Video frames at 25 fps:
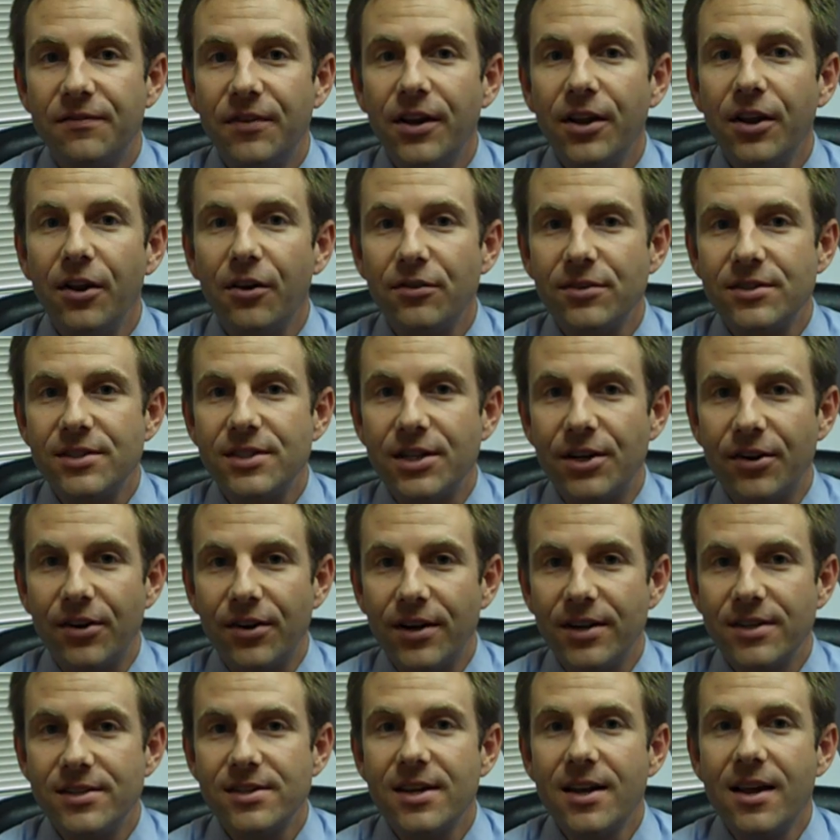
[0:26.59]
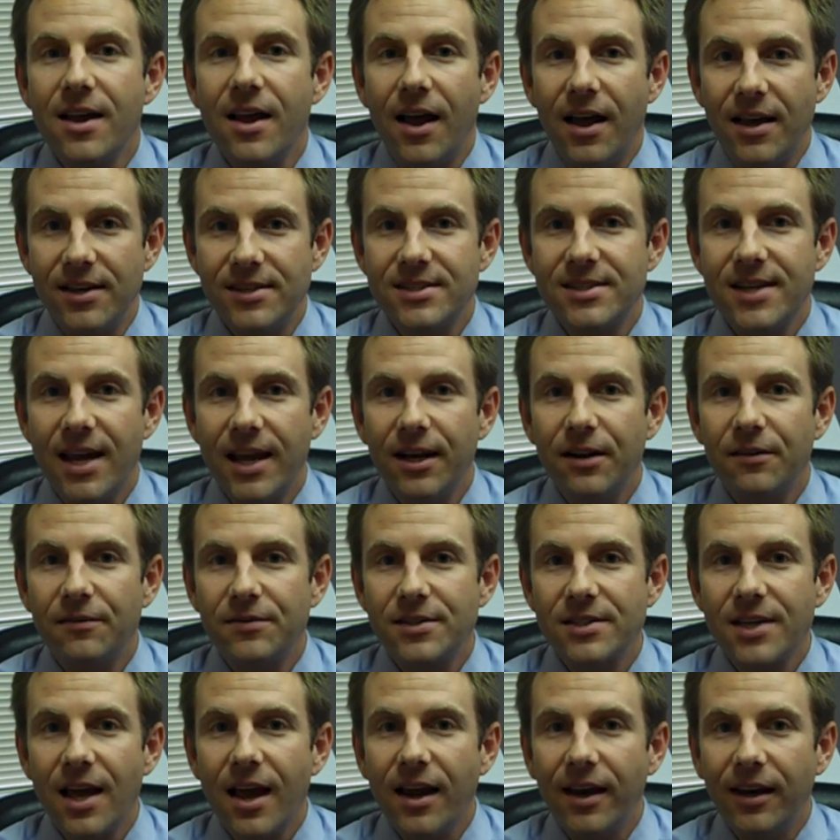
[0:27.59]
video series, A State
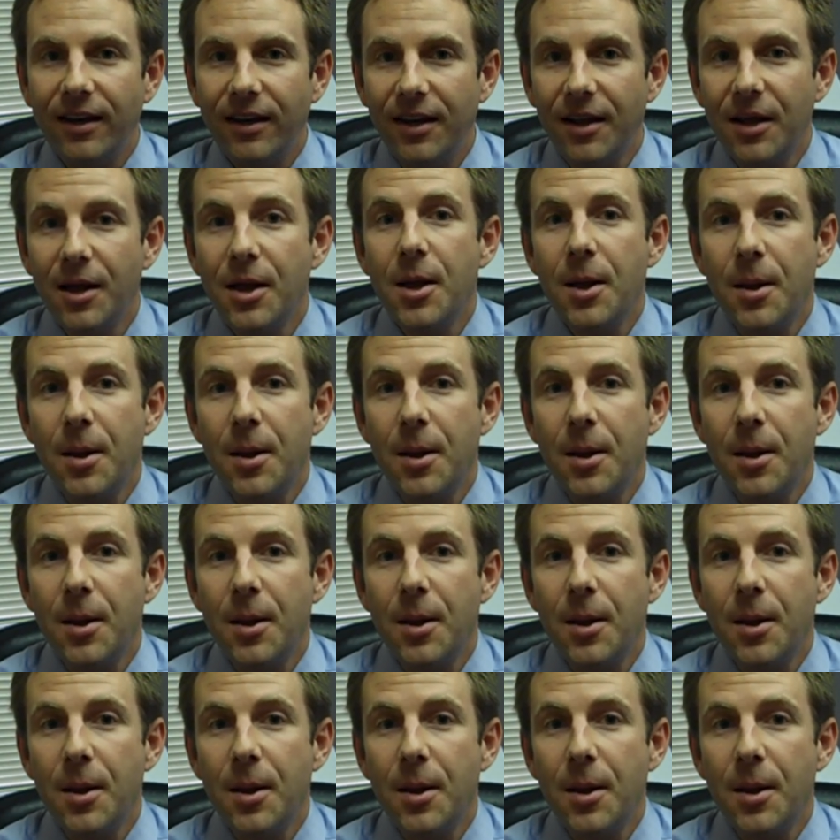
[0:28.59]
of Sight,